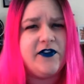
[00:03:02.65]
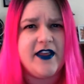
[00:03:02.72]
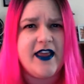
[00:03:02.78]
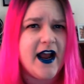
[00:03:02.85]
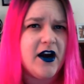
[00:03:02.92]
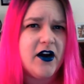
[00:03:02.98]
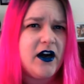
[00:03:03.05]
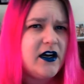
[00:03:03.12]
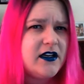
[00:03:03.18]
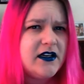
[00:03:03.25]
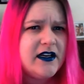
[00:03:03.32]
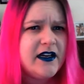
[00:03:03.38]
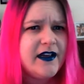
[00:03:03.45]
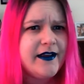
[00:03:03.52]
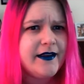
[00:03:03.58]
the era,
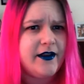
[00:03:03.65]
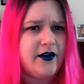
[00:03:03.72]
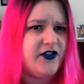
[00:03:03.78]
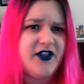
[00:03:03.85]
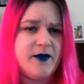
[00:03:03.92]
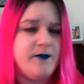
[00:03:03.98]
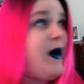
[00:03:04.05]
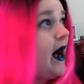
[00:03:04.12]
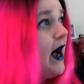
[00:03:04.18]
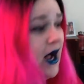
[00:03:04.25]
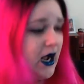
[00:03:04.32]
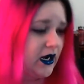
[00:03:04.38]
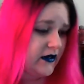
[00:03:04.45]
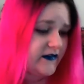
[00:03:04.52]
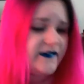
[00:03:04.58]
you know, think
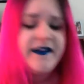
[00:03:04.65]
Pogs,